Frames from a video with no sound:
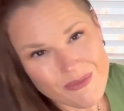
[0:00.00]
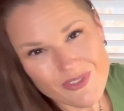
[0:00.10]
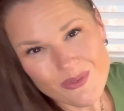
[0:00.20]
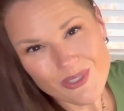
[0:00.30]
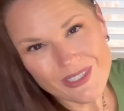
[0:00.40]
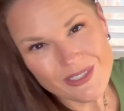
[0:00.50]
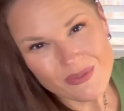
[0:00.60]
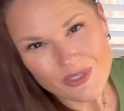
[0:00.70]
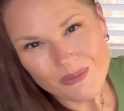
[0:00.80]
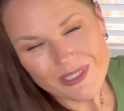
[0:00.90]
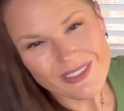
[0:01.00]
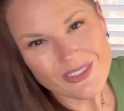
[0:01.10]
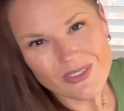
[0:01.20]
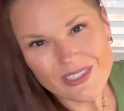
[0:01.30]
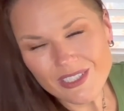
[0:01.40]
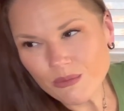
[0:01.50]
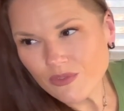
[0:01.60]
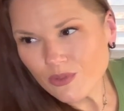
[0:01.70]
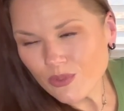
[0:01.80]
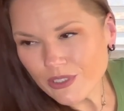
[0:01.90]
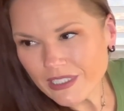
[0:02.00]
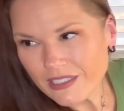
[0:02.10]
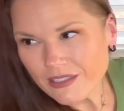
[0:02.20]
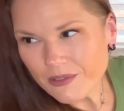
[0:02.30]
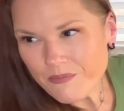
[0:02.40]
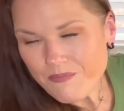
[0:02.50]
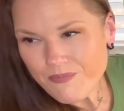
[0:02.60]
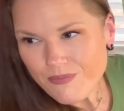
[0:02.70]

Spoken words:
of you work in the film industry. Some of you work in